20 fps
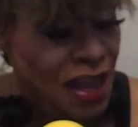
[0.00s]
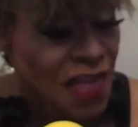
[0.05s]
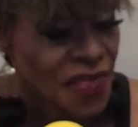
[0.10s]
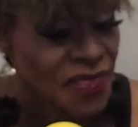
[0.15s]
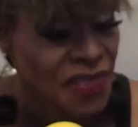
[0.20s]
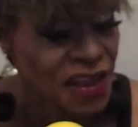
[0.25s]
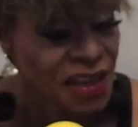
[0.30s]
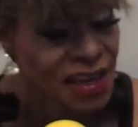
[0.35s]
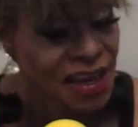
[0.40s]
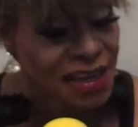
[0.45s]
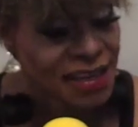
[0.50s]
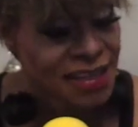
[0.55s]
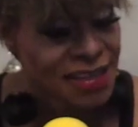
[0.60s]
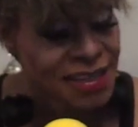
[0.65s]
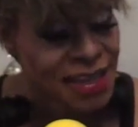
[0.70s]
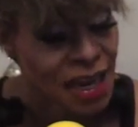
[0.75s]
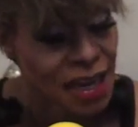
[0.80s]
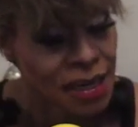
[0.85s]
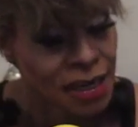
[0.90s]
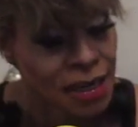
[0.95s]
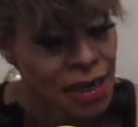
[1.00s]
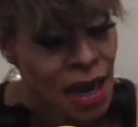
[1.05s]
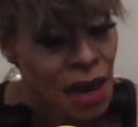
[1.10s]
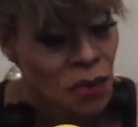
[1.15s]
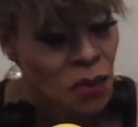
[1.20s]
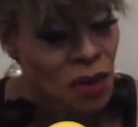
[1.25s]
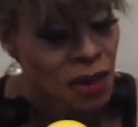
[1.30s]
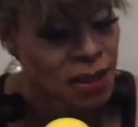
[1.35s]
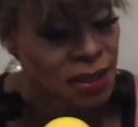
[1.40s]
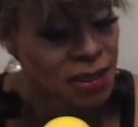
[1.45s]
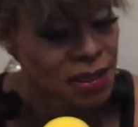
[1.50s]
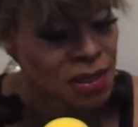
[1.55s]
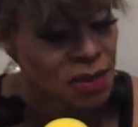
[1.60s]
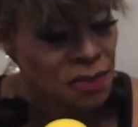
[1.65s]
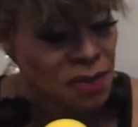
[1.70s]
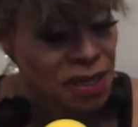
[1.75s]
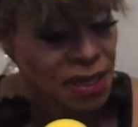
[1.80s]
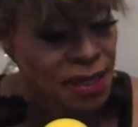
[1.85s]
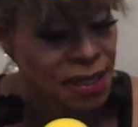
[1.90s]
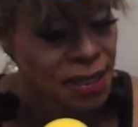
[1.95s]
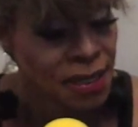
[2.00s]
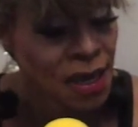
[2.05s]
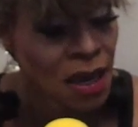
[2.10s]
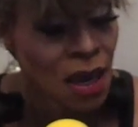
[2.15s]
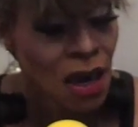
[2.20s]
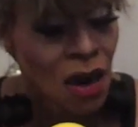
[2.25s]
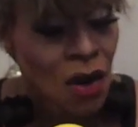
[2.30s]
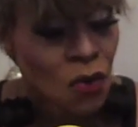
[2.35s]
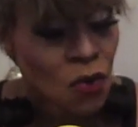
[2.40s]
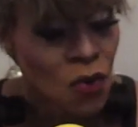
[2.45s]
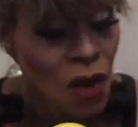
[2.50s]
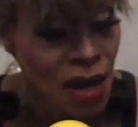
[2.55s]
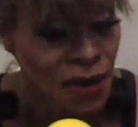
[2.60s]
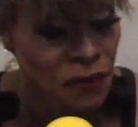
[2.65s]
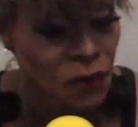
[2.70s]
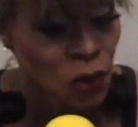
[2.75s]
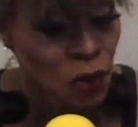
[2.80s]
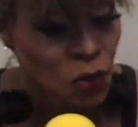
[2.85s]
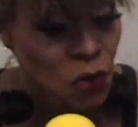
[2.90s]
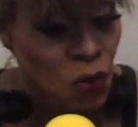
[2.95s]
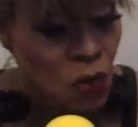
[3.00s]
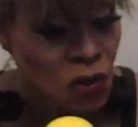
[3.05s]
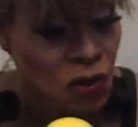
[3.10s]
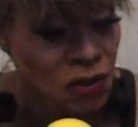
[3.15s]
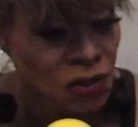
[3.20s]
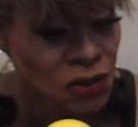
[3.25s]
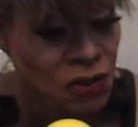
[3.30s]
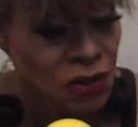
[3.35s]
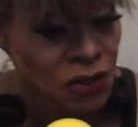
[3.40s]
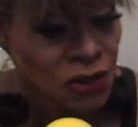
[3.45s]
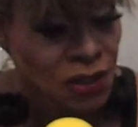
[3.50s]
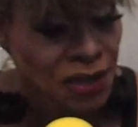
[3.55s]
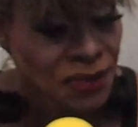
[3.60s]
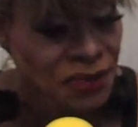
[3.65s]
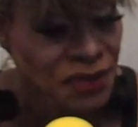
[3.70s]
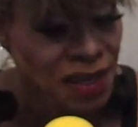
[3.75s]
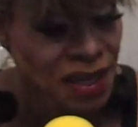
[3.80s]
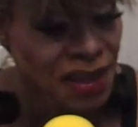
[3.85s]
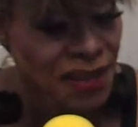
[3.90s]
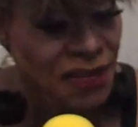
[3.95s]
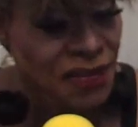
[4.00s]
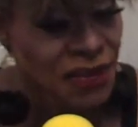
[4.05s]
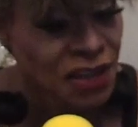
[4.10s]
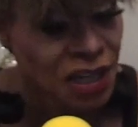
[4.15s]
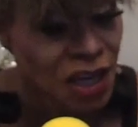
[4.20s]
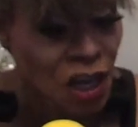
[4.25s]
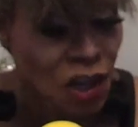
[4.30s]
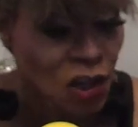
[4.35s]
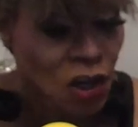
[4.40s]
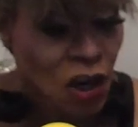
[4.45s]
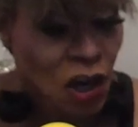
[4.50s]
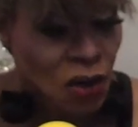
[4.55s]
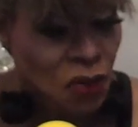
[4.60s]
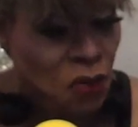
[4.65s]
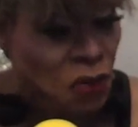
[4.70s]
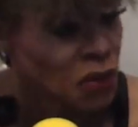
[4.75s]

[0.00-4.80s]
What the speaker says: and then I decided I wanted to be a rifle twirler in the color guard